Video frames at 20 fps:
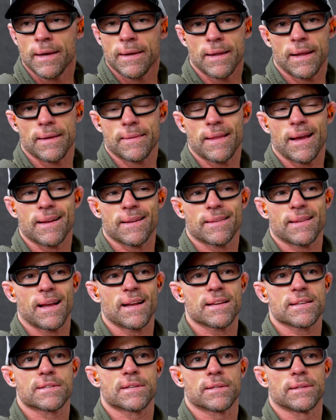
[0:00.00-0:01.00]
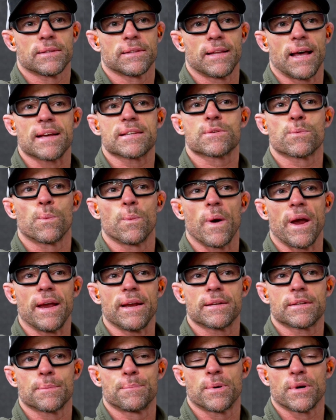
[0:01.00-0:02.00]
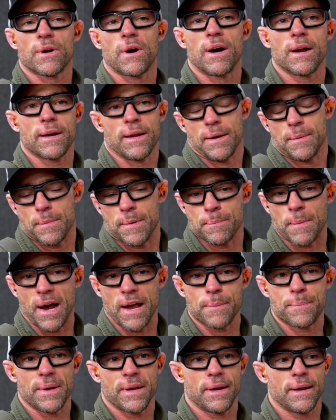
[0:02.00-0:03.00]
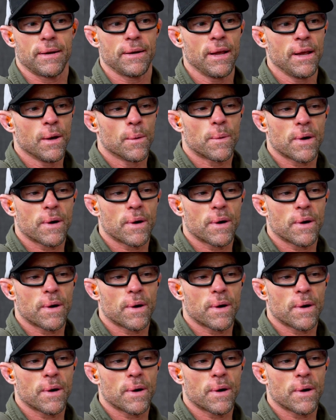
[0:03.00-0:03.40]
That is less weight to put on, in my opinion.